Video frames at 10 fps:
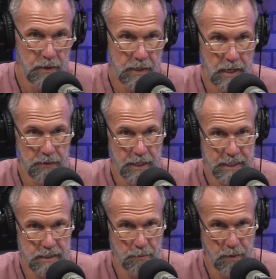Now, the
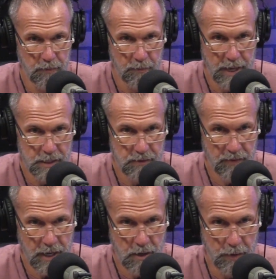next step up from that is
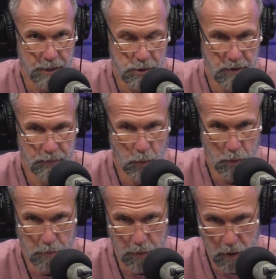evaluating. So I've tore
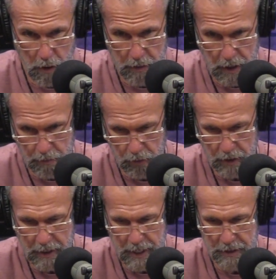it apart. I'm
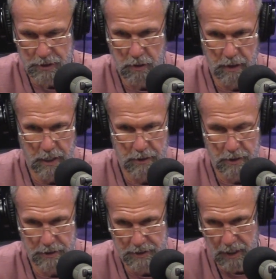looking at it. It's all laying there
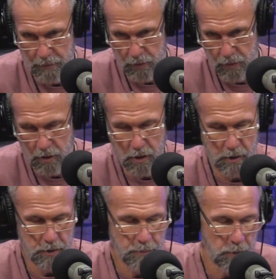on the table. Are
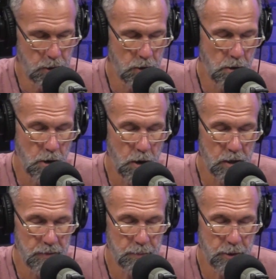
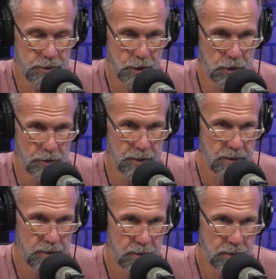all of the parts good?